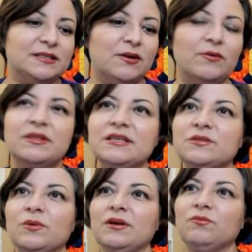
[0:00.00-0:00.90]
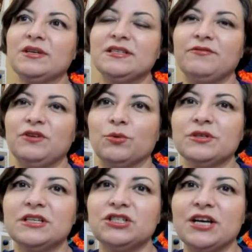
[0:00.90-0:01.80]
So this one was a viewer
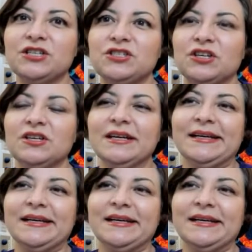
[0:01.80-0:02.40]
suggestion.